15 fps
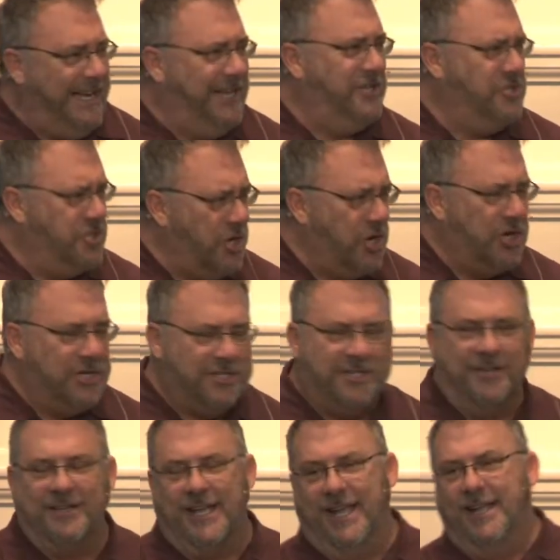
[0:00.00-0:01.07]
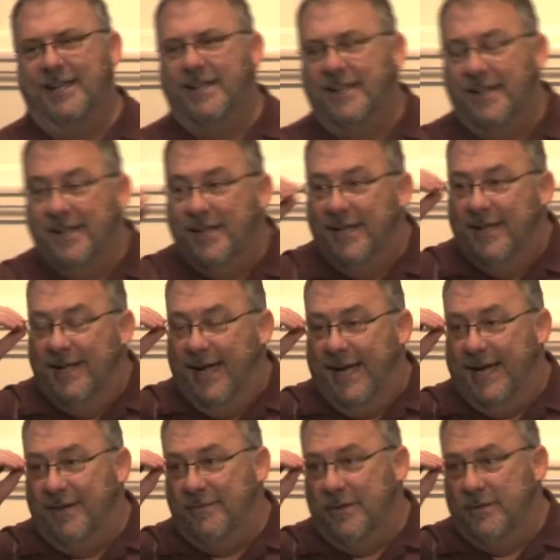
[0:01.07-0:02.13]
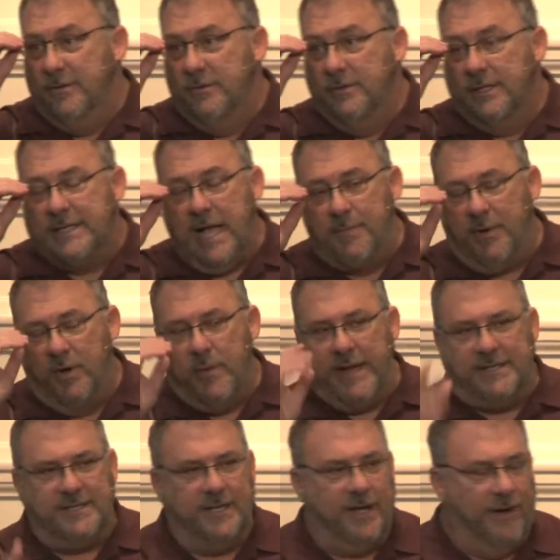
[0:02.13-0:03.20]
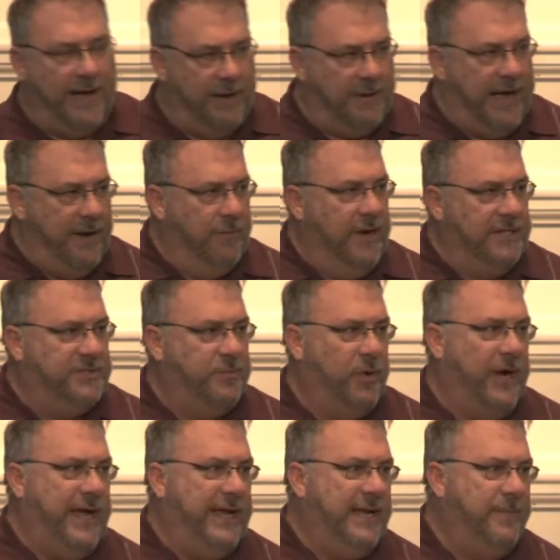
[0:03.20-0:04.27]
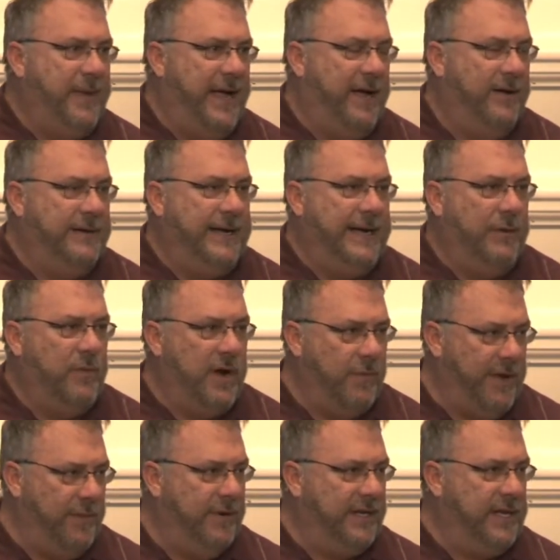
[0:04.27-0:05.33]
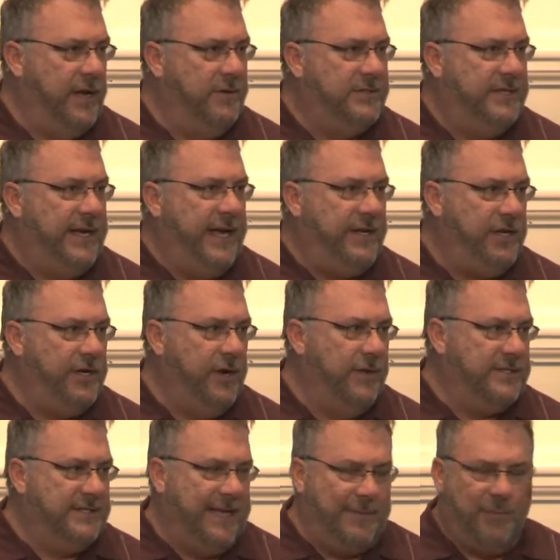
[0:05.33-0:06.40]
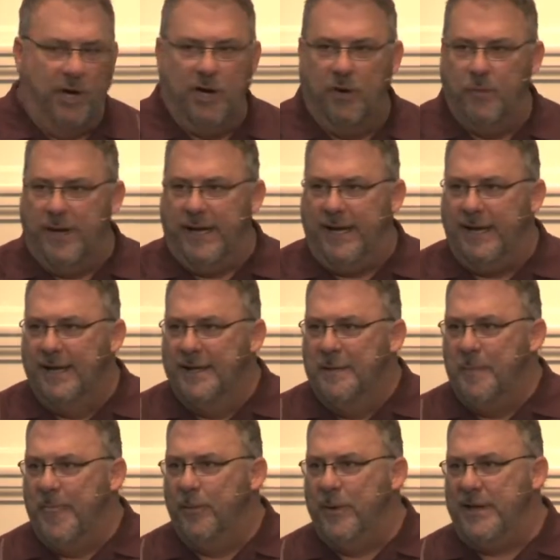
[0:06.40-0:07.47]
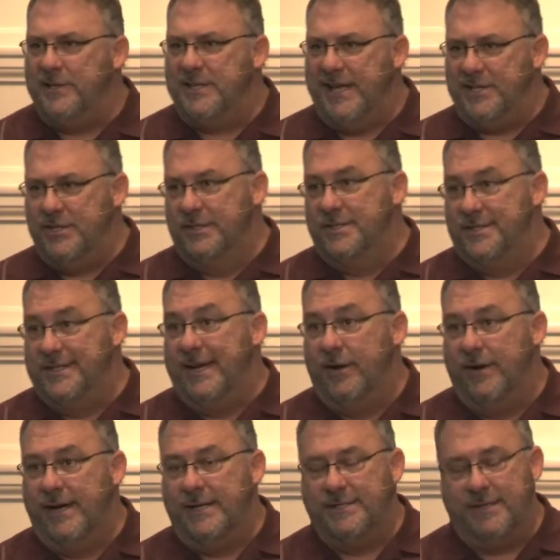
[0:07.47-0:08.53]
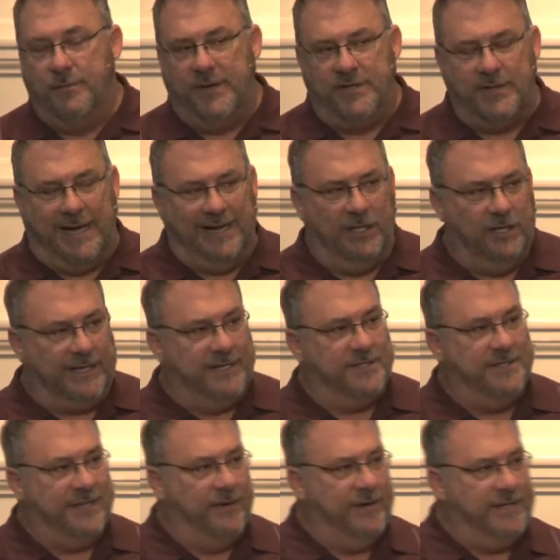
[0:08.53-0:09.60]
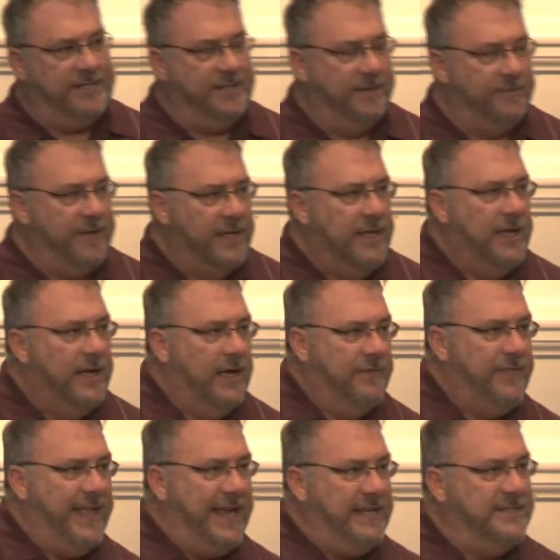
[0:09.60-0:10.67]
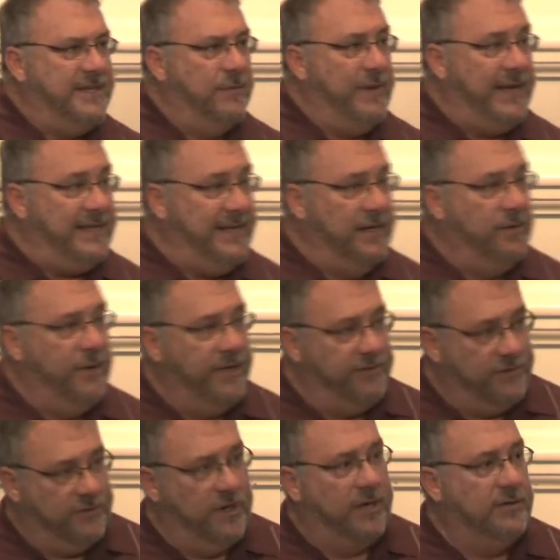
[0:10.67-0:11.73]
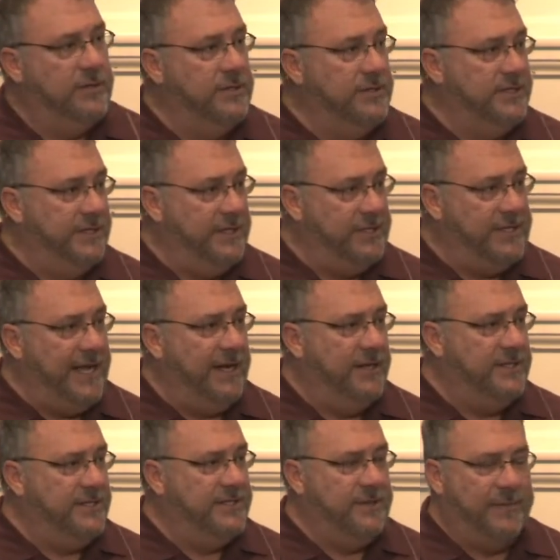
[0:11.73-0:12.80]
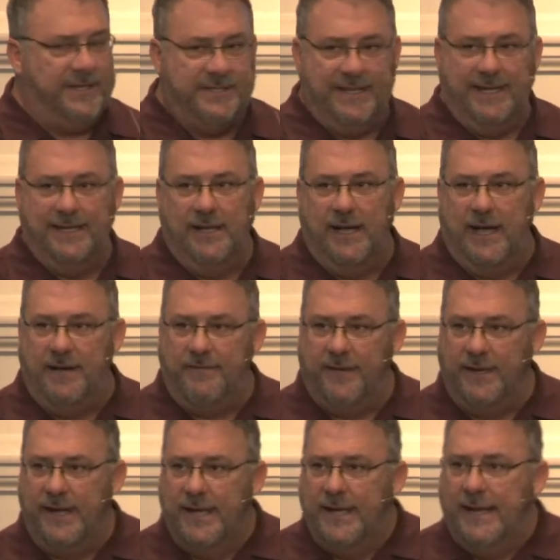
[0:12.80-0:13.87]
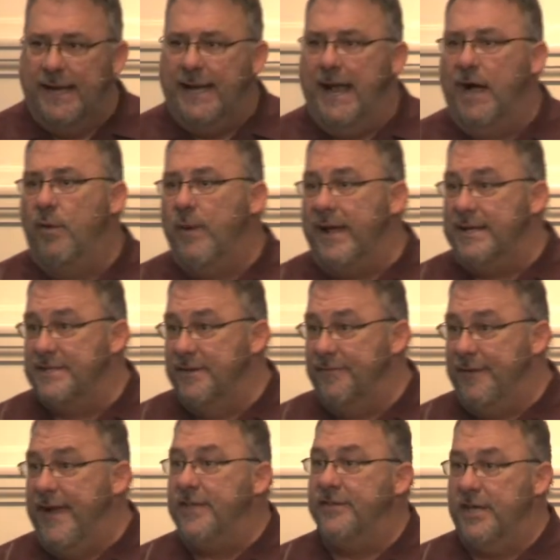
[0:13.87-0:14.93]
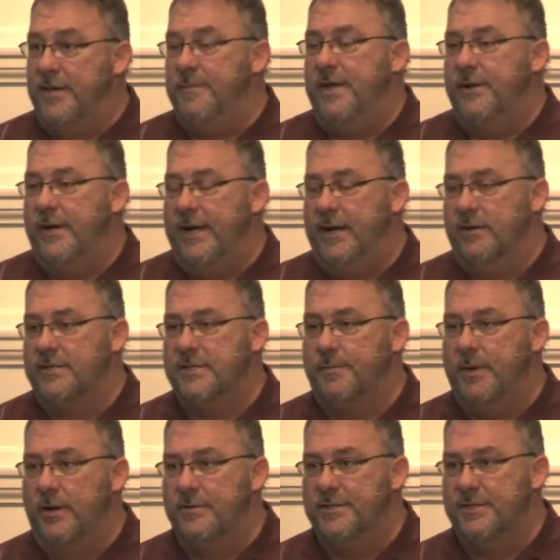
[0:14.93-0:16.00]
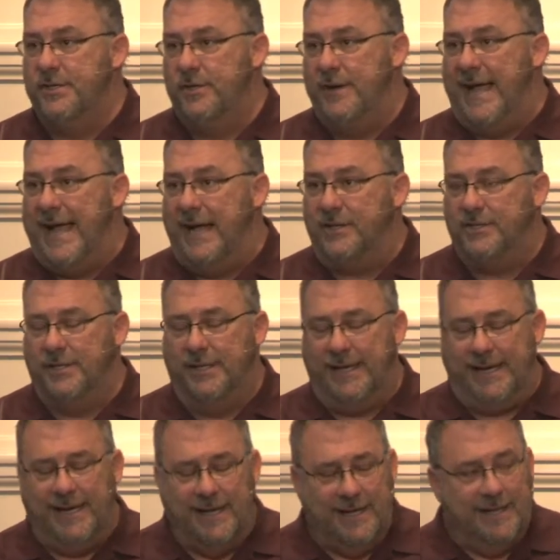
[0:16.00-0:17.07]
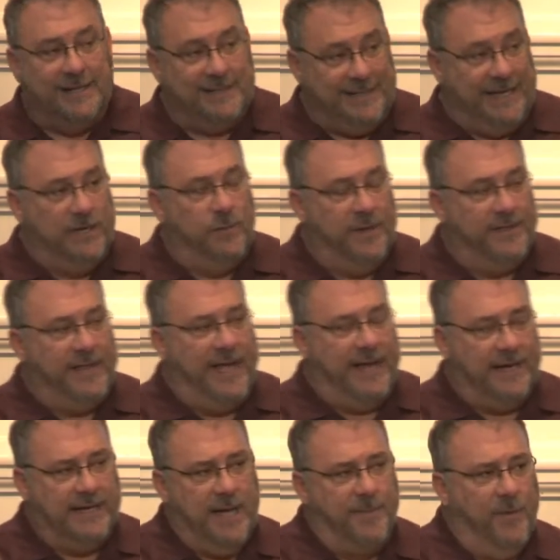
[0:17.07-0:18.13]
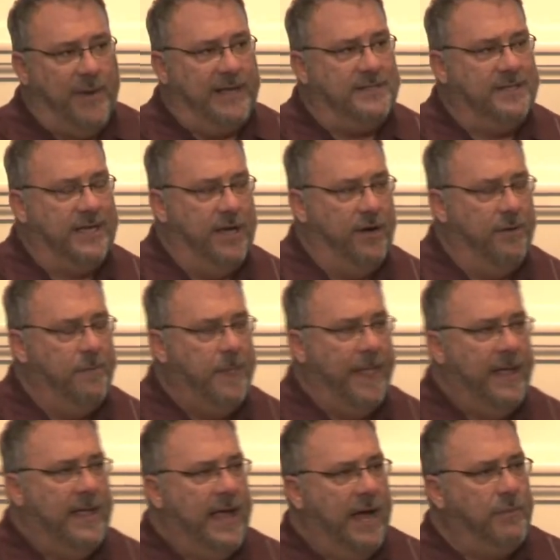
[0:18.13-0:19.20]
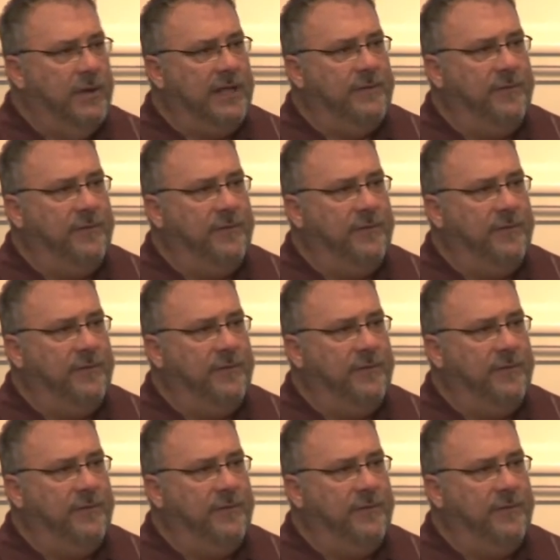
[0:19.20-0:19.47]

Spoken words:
in church? Okay. A couple of weeks ago, I was praying about where we would go today. And you know, at St. Paul, we teach in series, and we try to look at series of things that we deal with, struggles and the challenges that we see in life, and how we as a faith community are supposed to actually deal with that. A couple weeks ago, I really